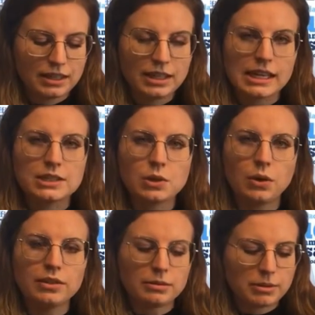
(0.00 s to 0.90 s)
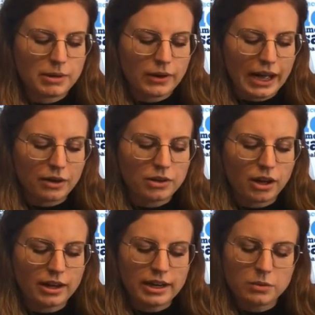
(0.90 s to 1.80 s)
He told them about how
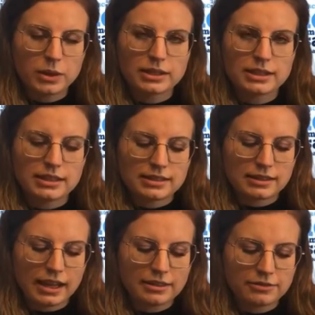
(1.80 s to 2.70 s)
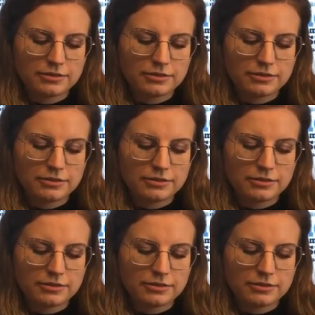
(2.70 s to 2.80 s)
God had worked in his life.